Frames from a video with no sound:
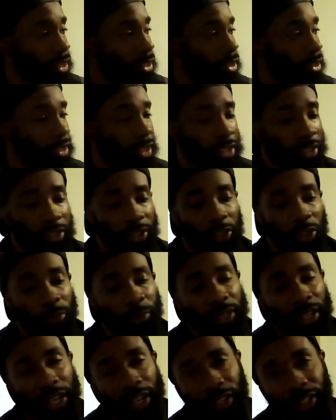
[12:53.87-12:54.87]
I just hope
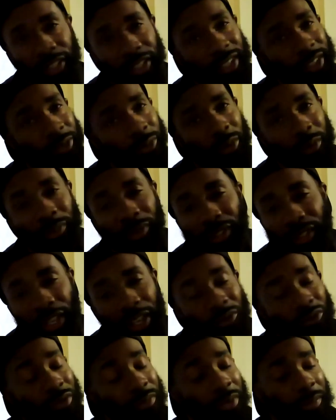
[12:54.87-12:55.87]
y'all kick it with me, stay
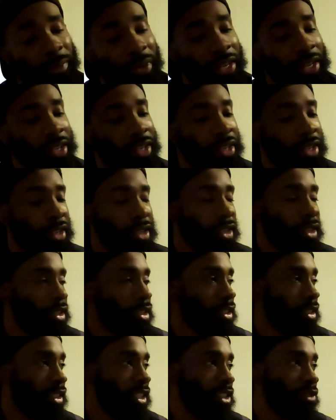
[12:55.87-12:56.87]
with me, man.
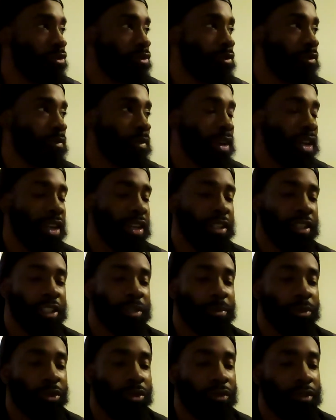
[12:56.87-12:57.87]
Kick it with me, man. Let's
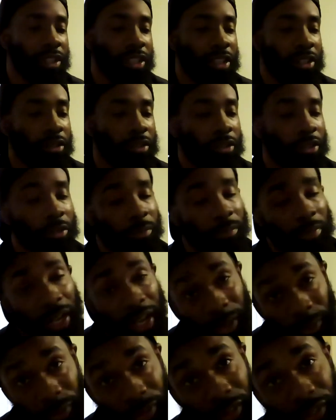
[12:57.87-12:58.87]
move it on up,
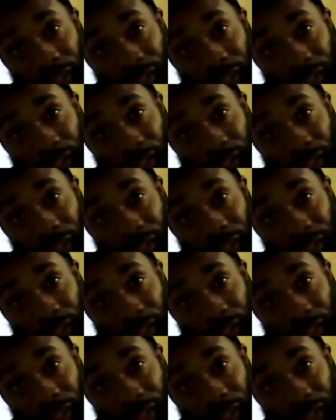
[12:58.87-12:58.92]
man.